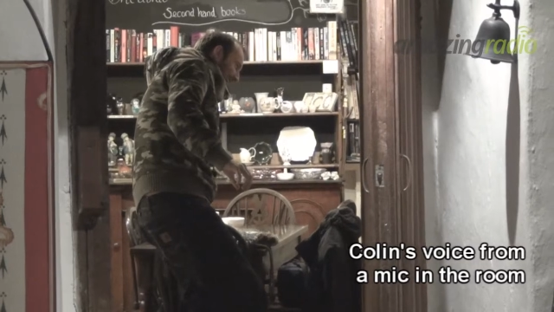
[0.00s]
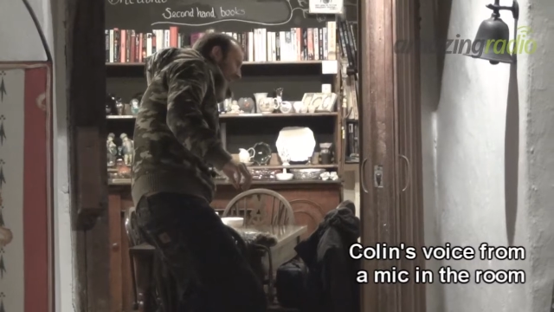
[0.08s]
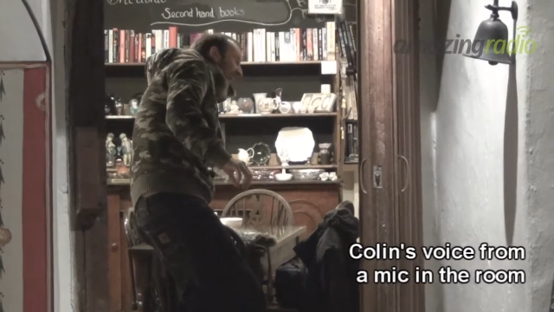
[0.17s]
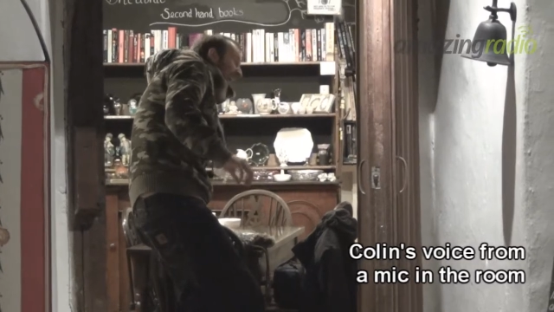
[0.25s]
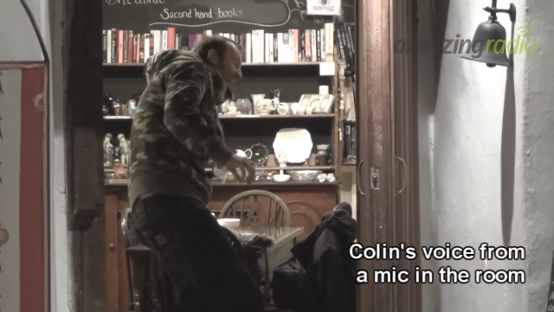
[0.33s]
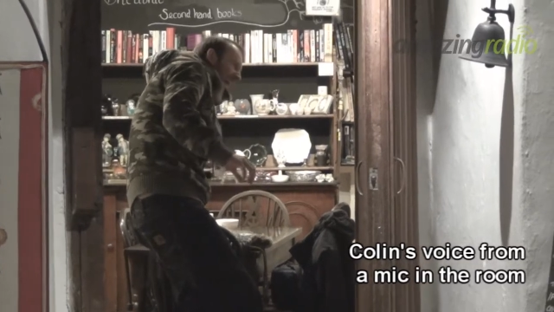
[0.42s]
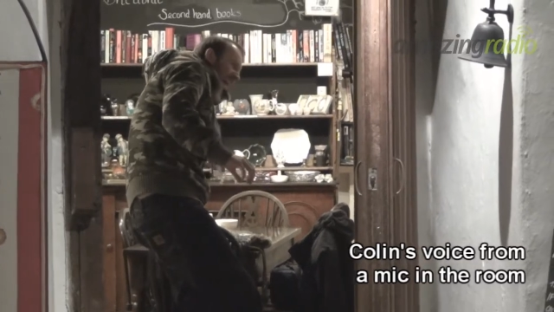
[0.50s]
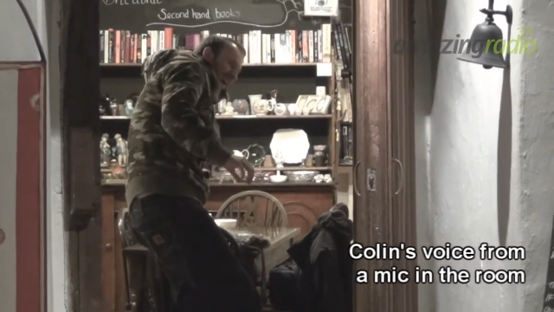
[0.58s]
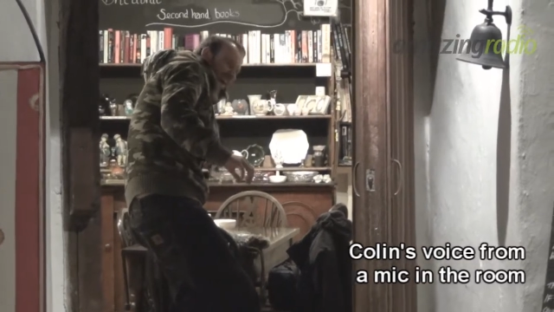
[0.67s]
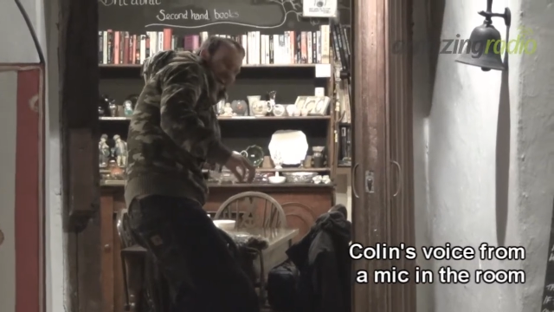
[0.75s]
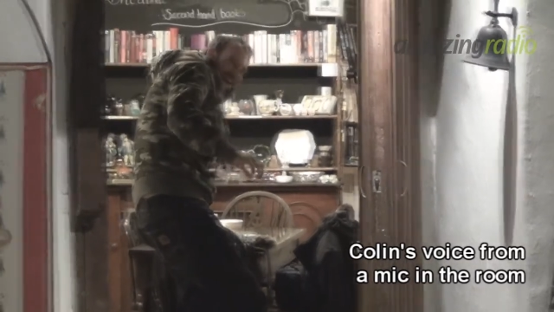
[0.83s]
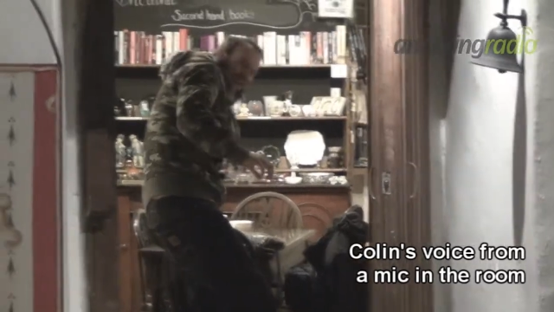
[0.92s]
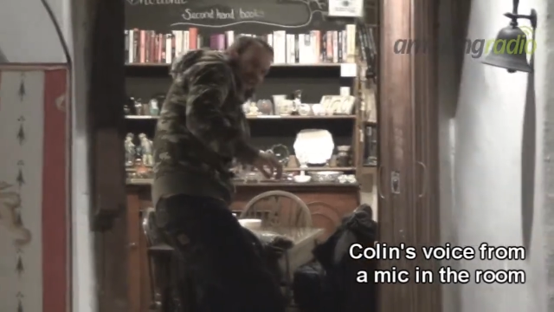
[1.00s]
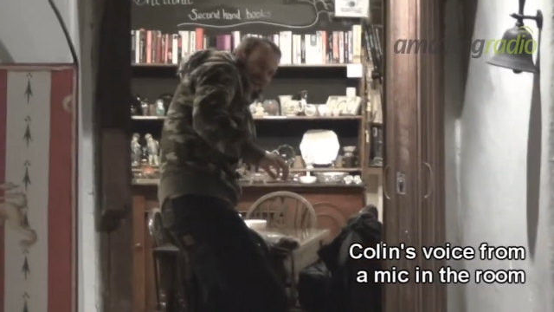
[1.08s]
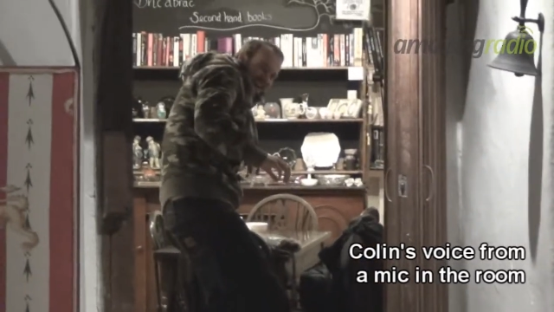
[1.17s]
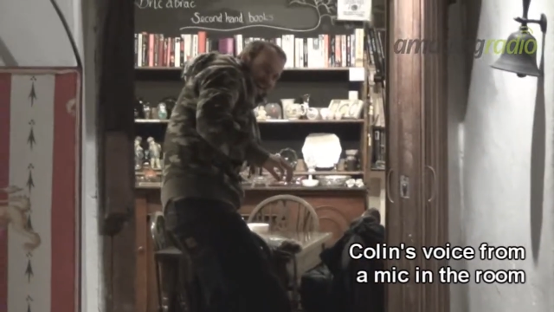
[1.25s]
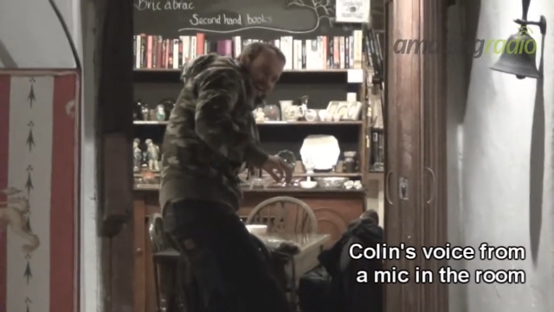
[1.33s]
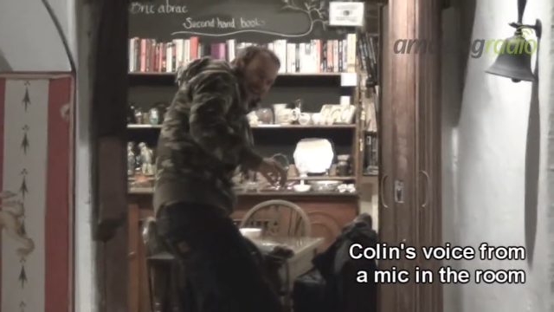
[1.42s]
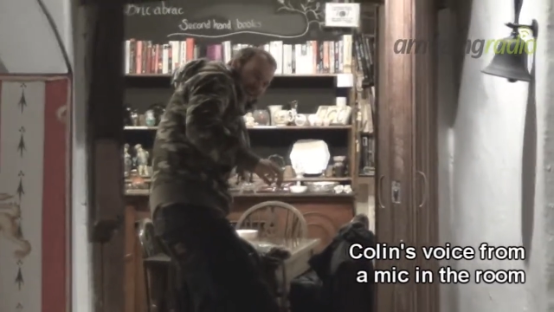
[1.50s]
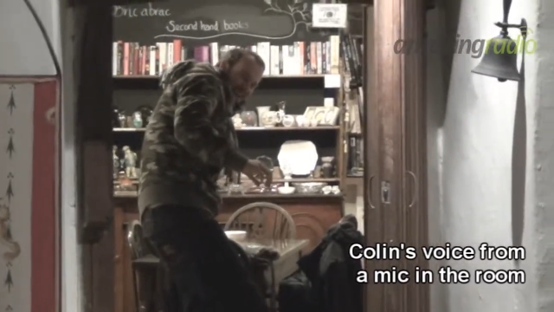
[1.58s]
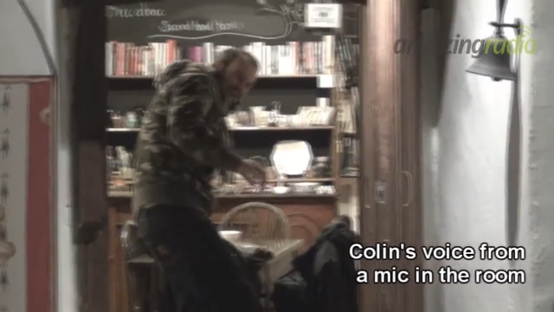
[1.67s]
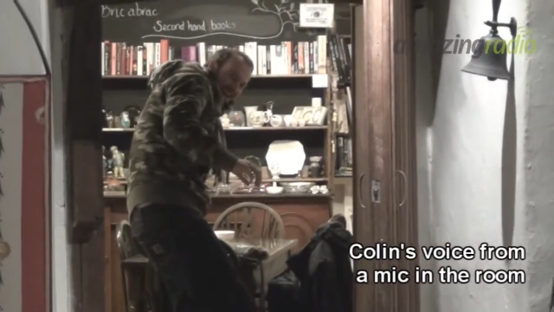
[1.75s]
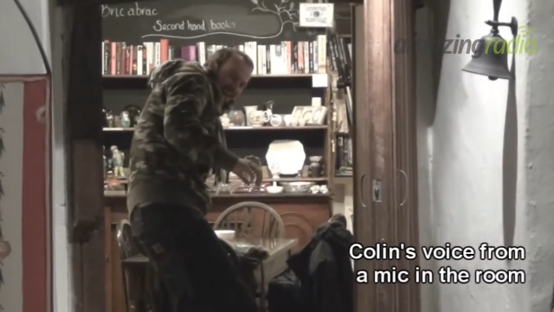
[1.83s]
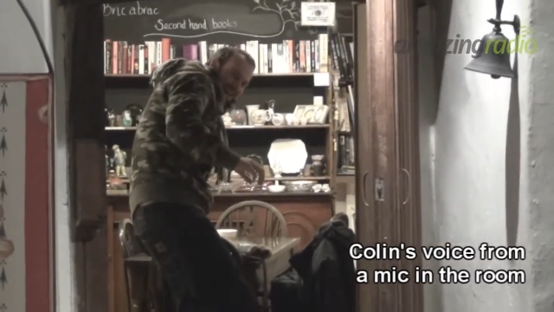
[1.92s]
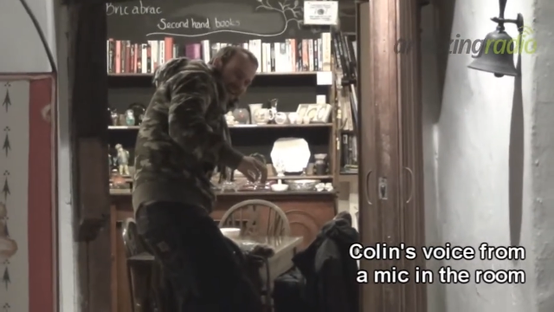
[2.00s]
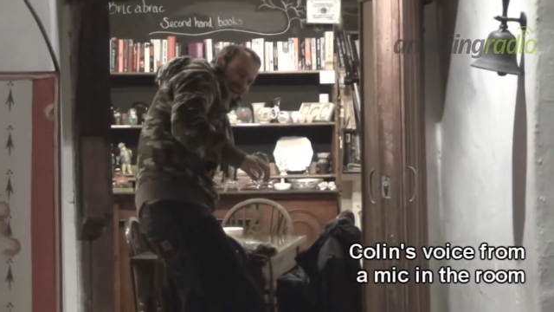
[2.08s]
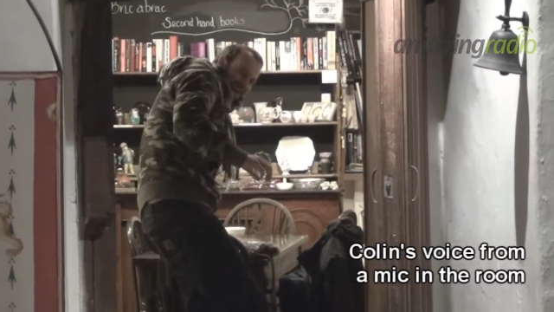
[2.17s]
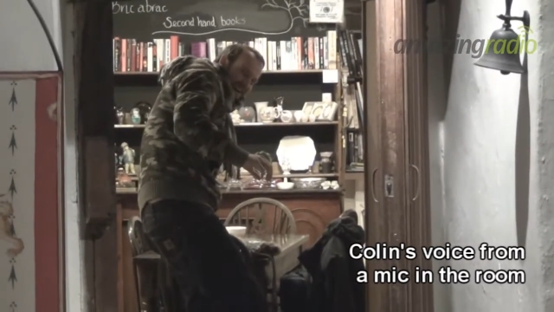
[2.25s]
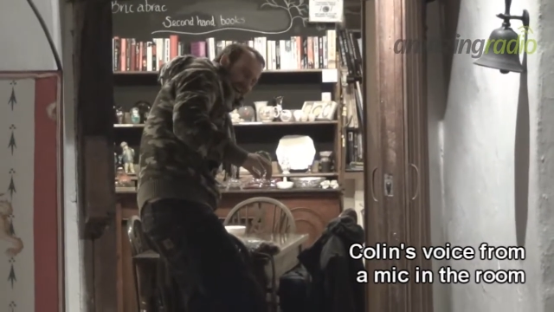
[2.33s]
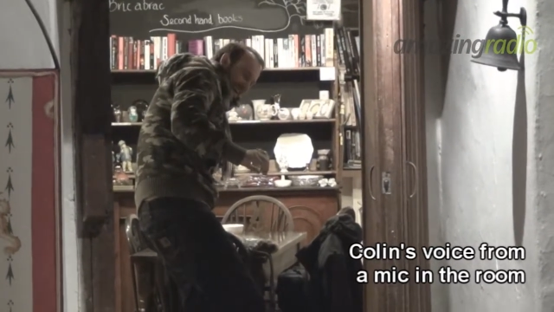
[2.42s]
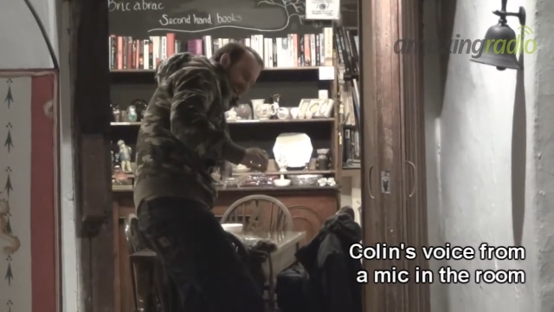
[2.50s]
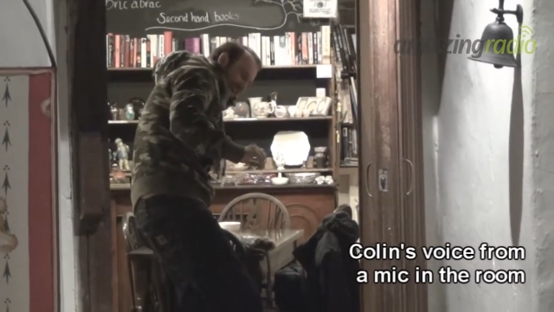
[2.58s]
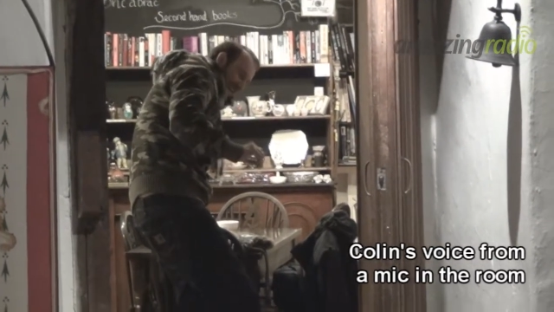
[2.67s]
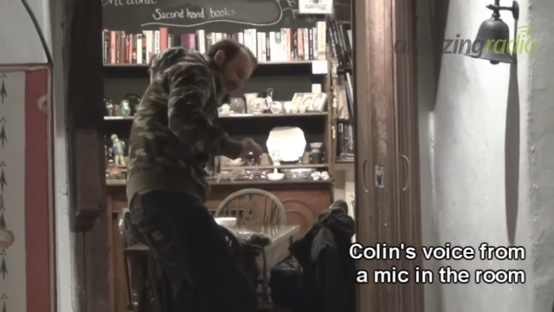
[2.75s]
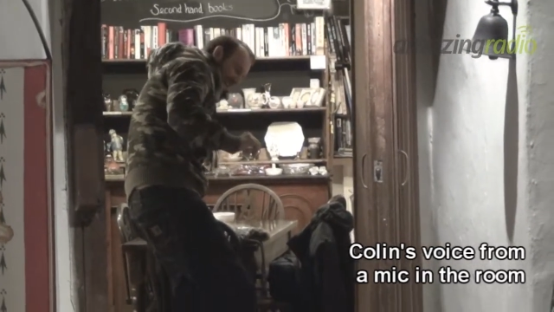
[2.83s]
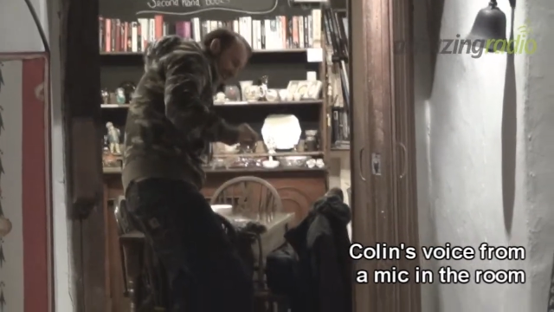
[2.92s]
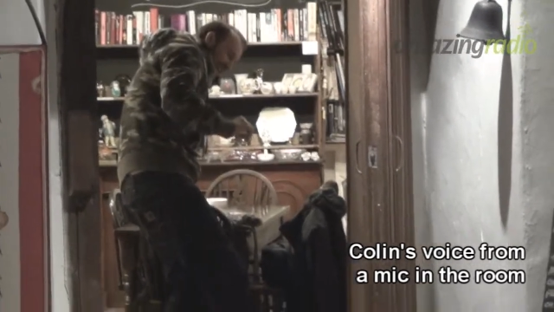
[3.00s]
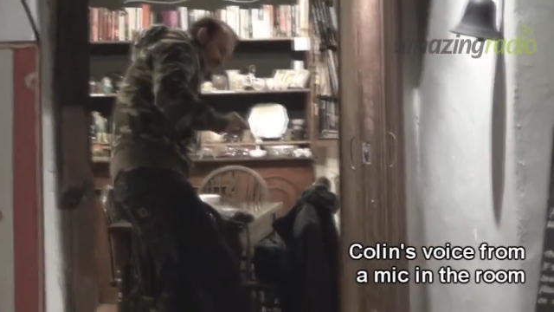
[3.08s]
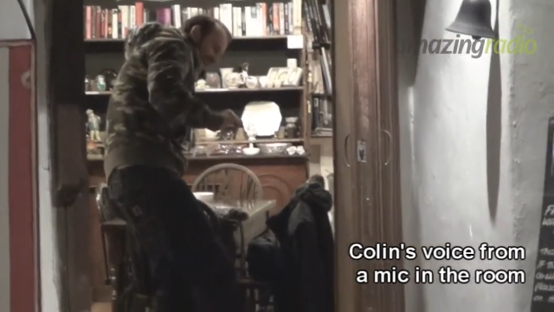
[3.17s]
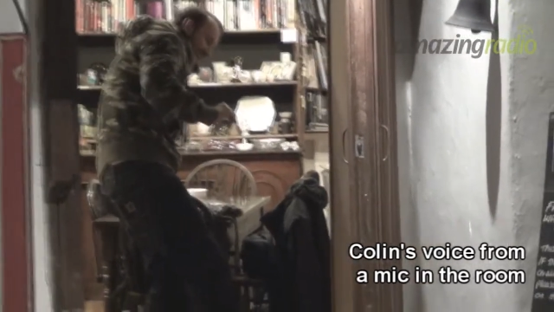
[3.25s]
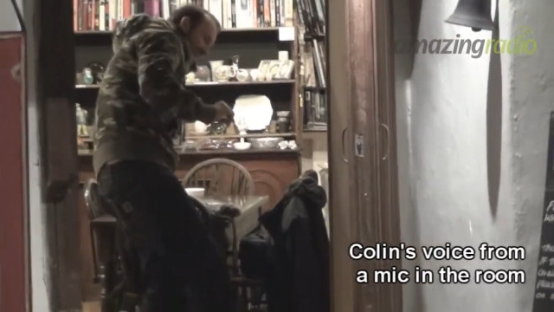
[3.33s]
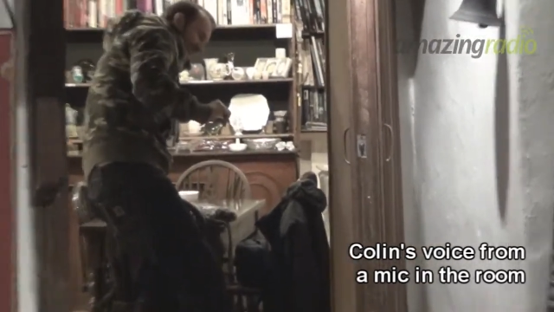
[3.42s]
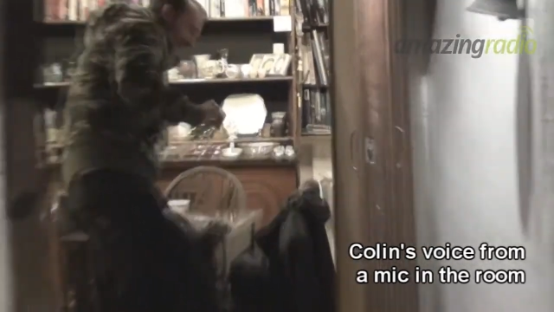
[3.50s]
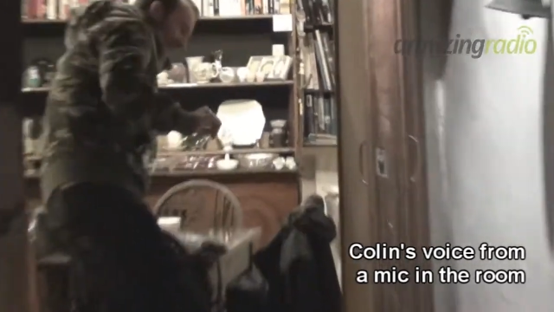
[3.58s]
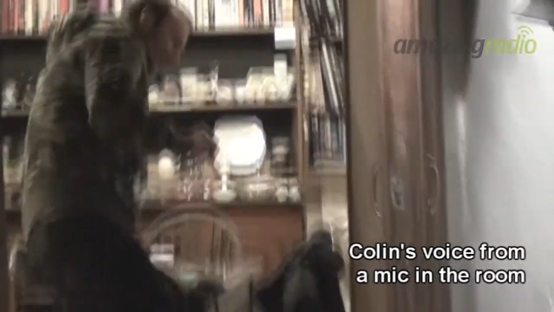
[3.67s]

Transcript: Nobody's mouth can be seen.